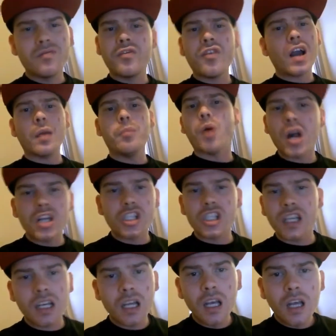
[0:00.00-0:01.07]
fucking
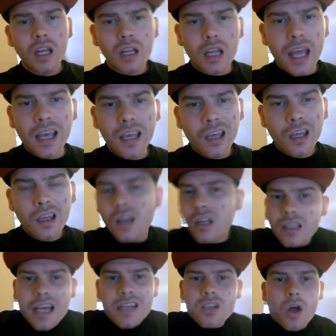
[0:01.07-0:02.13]
punching. Like,
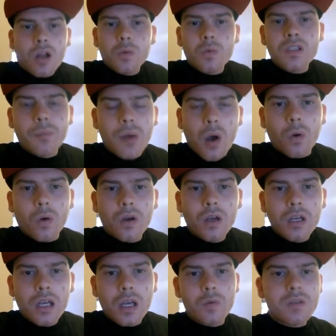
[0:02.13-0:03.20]
that's all it was about.
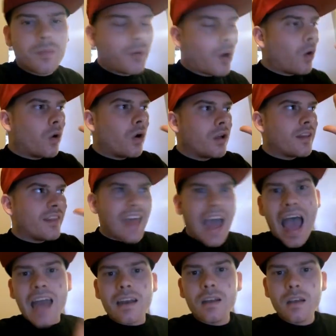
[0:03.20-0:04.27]
It was about
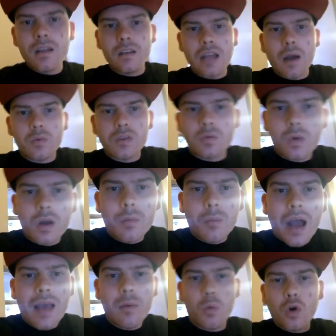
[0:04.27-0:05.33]
that. That was what
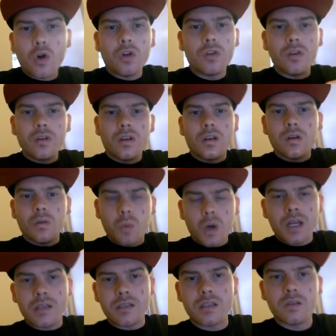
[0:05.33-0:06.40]
my world
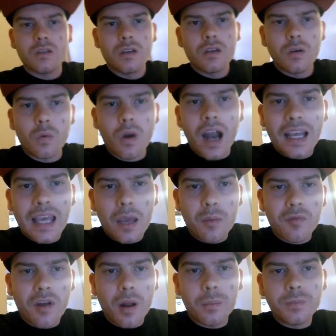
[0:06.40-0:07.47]
was, where I came
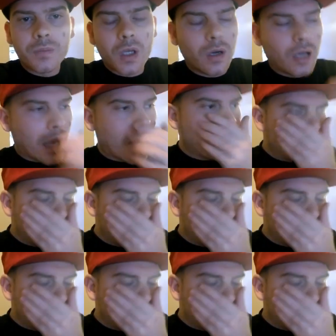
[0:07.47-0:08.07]
from, okay?